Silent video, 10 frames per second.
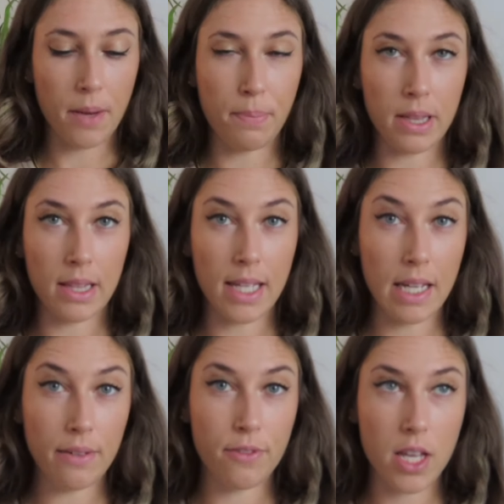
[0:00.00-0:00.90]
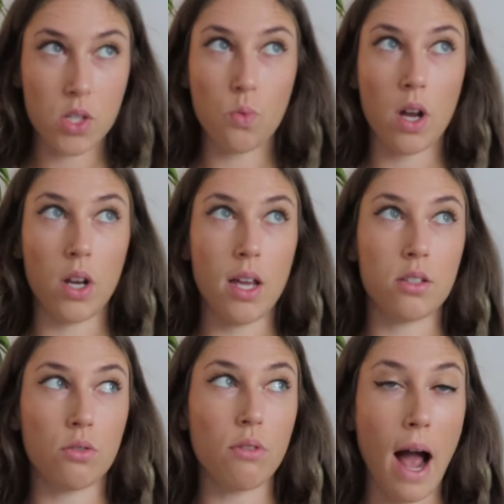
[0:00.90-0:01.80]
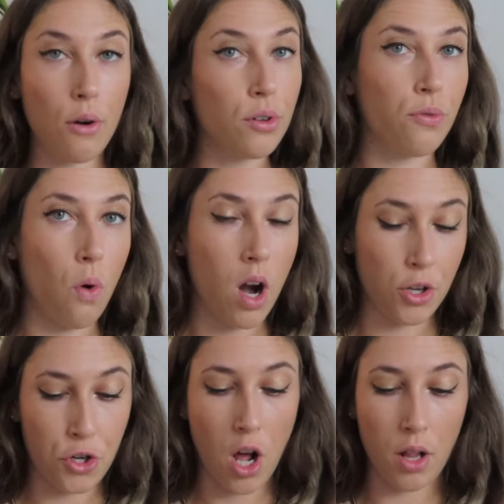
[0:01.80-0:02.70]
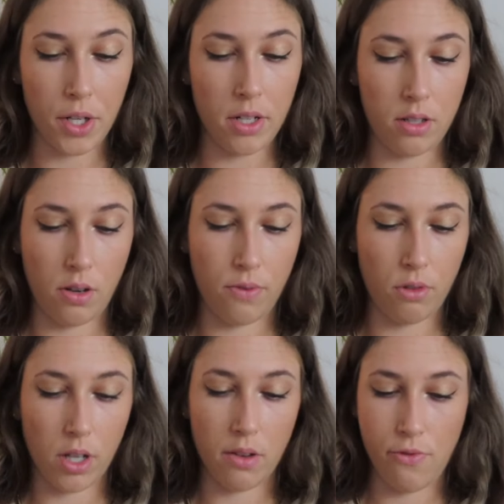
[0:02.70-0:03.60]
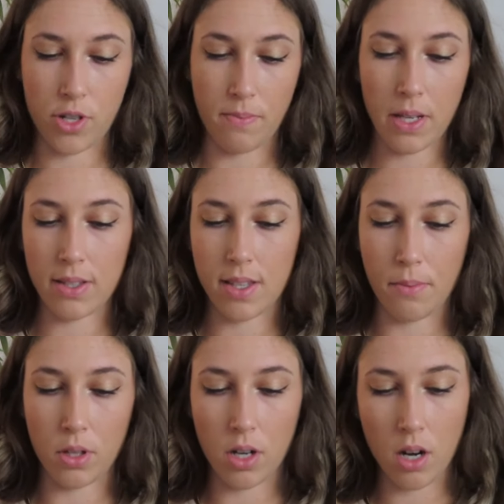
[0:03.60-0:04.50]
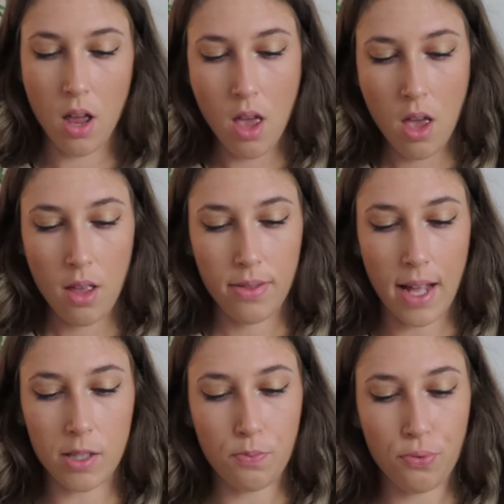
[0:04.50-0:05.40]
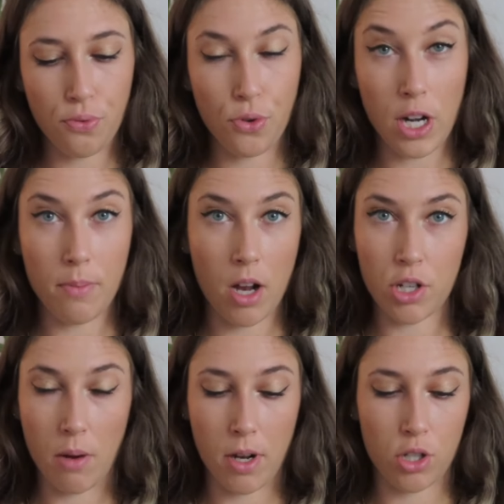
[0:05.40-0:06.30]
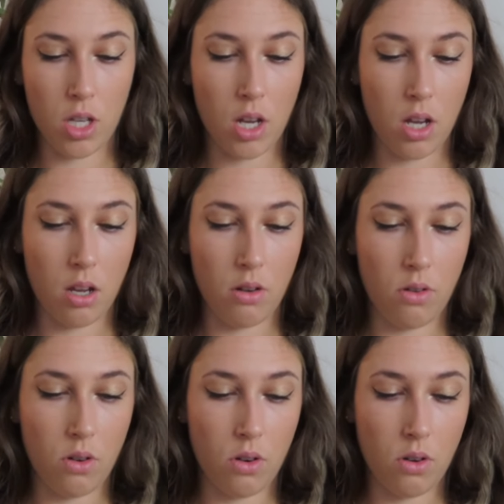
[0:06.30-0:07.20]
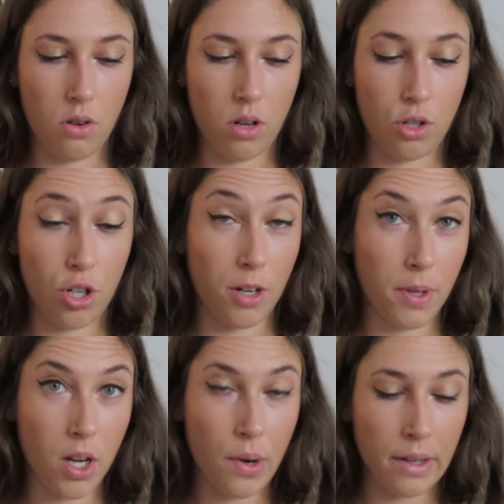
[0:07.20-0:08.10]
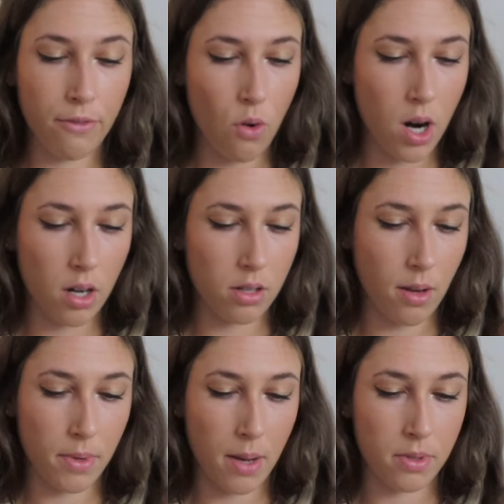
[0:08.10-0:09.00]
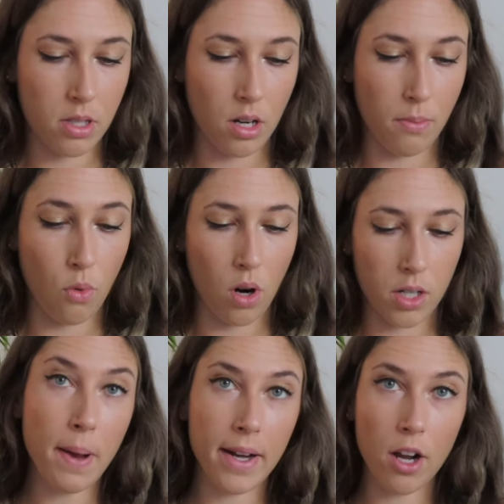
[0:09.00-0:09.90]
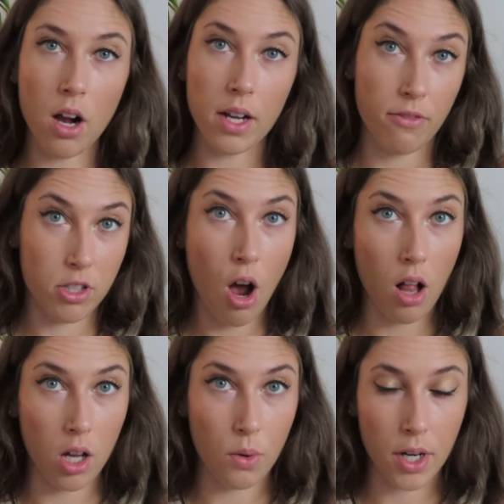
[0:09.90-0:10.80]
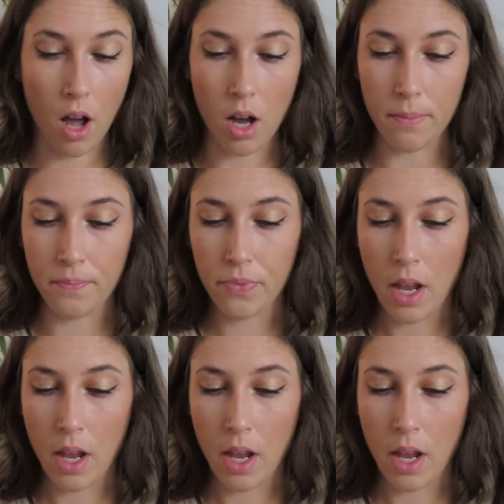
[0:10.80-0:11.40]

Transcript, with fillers: I believe this one is around $400, so if you're looking for something similar, that's pretty much how much they should be going for. Sometimes they're more, depending on if it's hollow or not.